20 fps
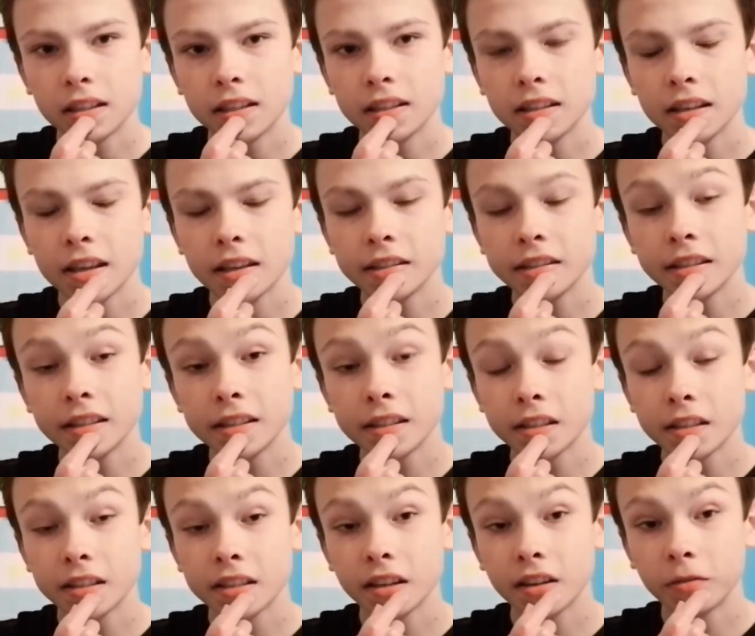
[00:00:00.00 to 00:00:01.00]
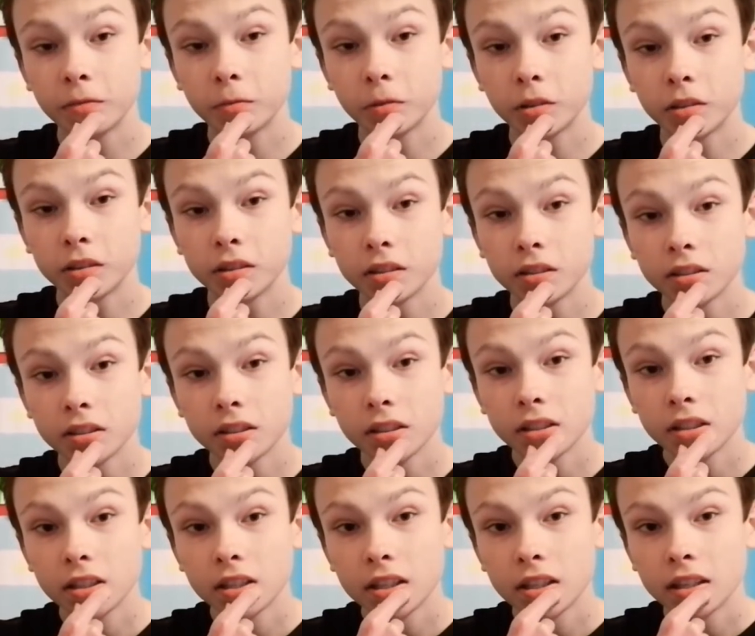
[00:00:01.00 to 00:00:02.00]
It's a tough one.
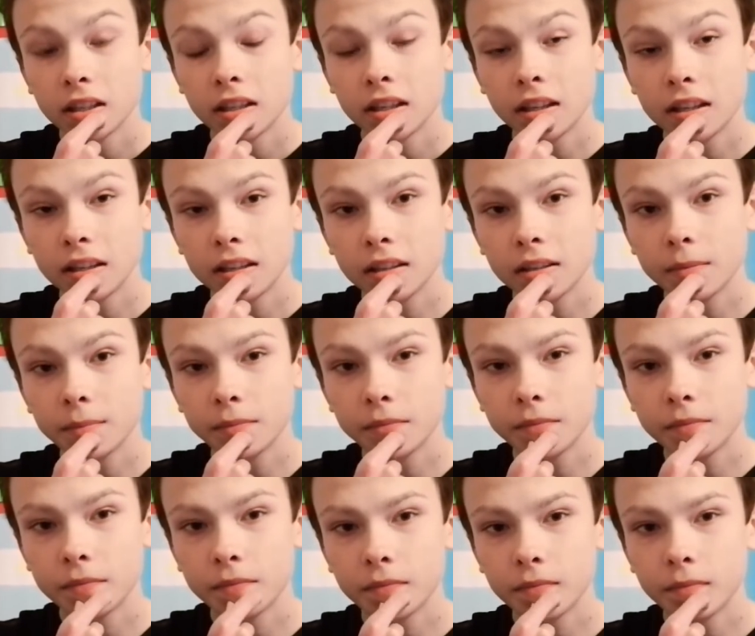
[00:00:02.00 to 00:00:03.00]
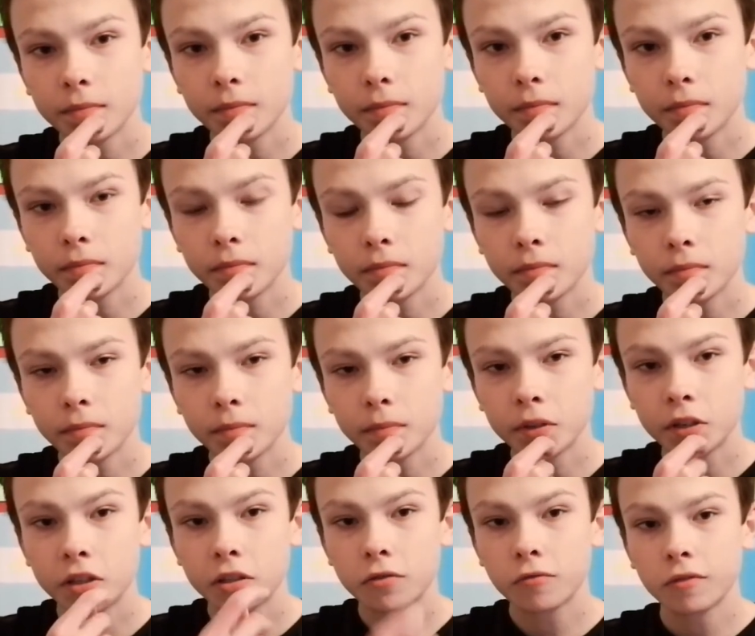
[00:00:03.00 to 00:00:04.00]

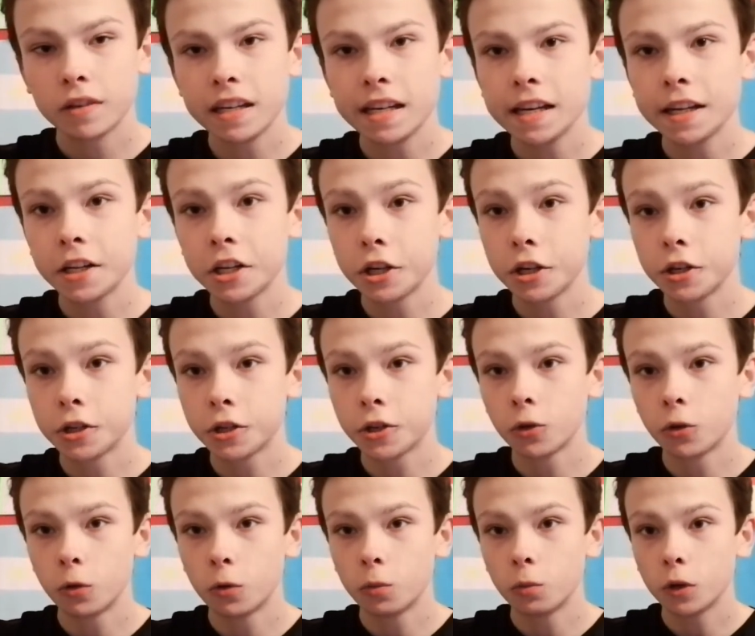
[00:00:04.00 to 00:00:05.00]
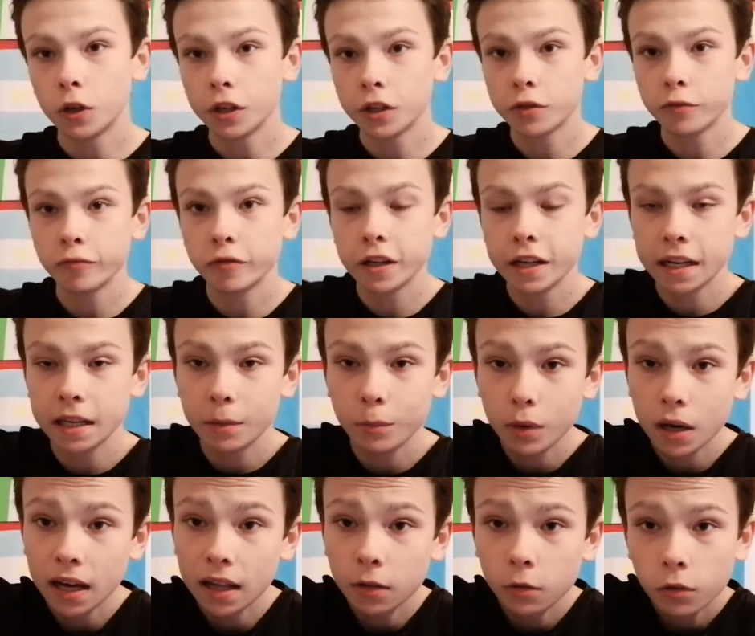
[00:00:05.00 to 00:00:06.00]
Because Grealish and Shaw worked really
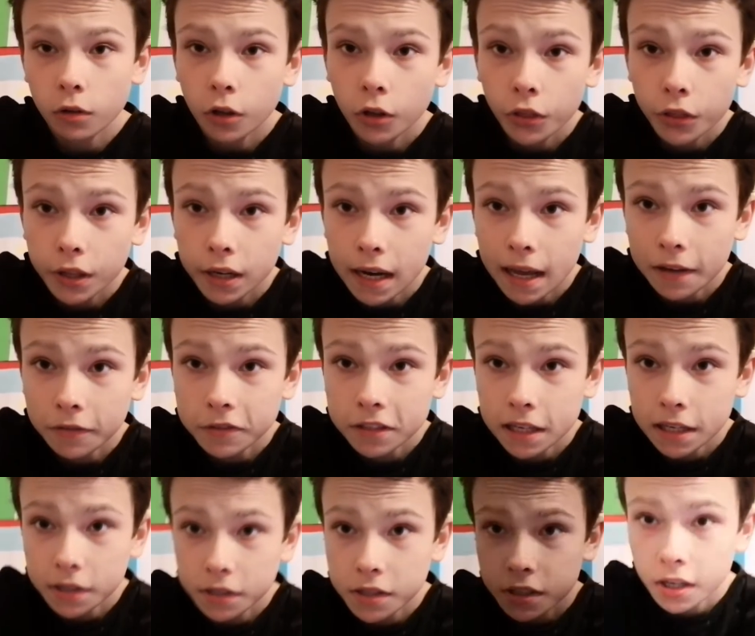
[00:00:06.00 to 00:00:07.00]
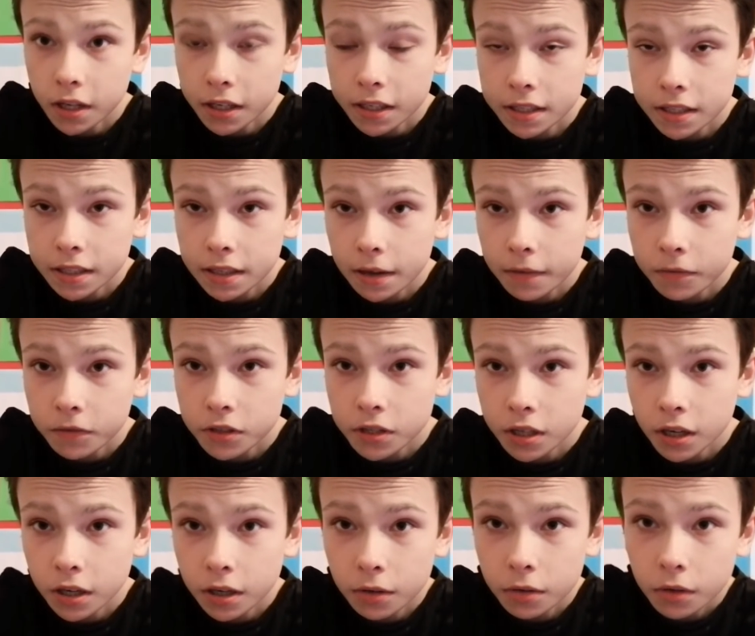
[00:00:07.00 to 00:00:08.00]
well on the left-hand side together,
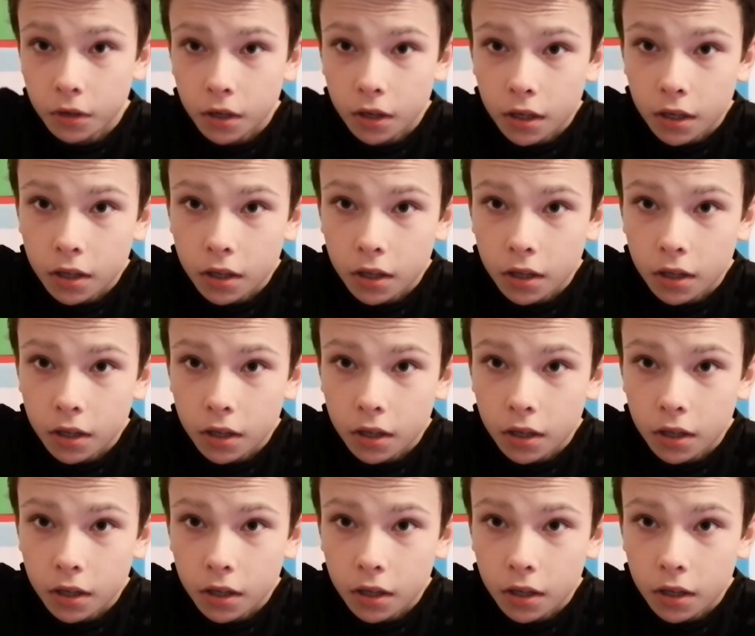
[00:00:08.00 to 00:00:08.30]
so